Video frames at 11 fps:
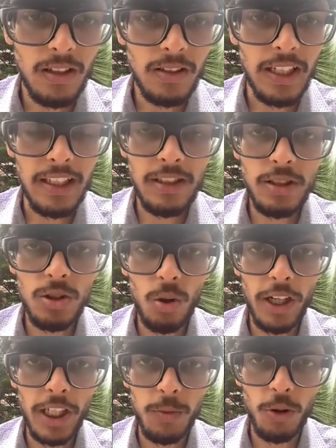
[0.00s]
There is no
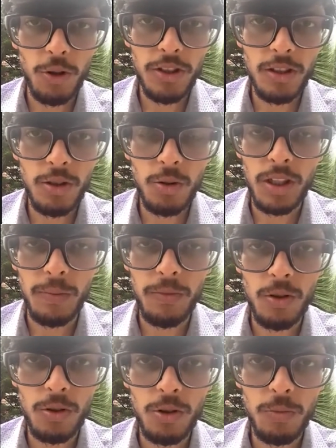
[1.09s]
exposure to
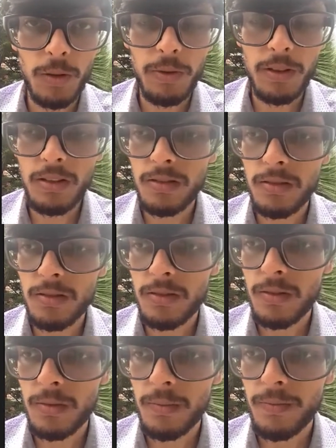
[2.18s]
crypto to people.
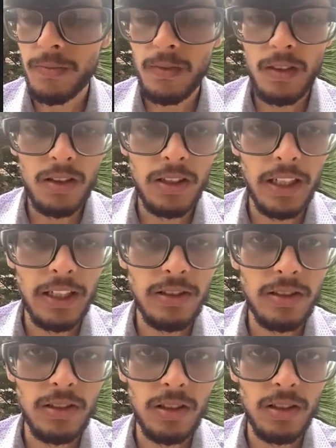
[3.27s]
There
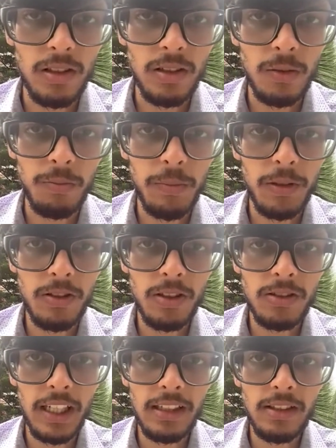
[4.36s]
is people
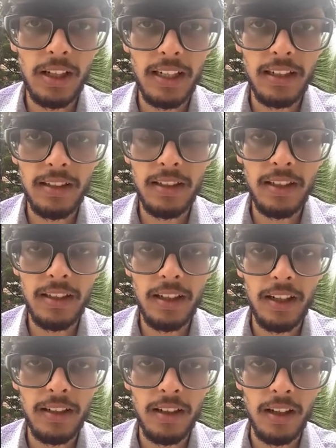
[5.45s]
transact directly in
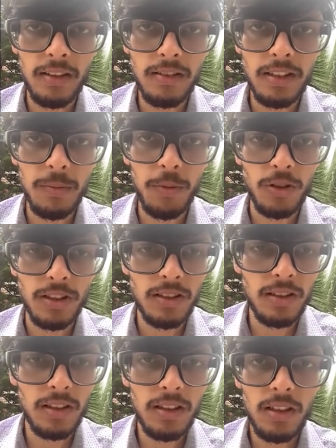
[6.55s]
INR. They
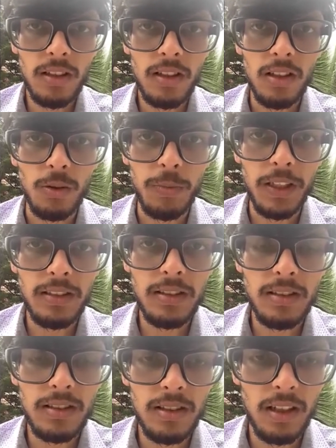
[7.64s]
deposit
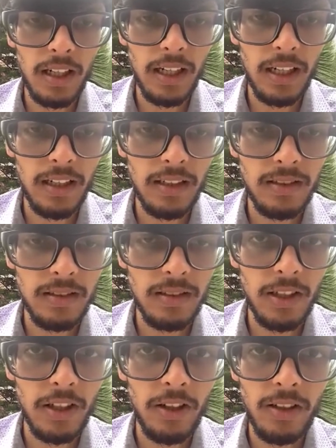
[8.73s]
rupees and
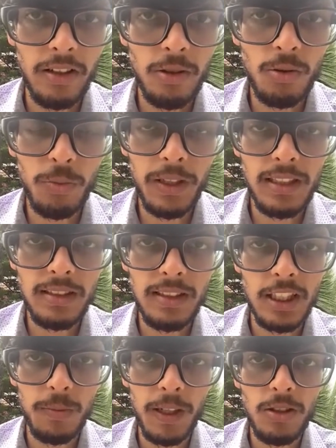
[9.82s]
they earn in rupees. They
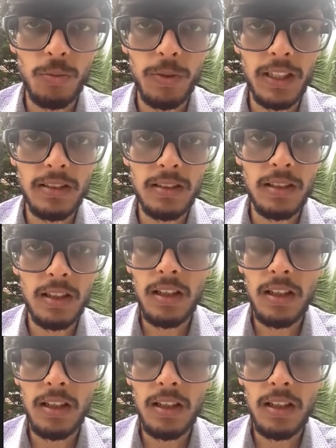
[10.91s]
spend rupees.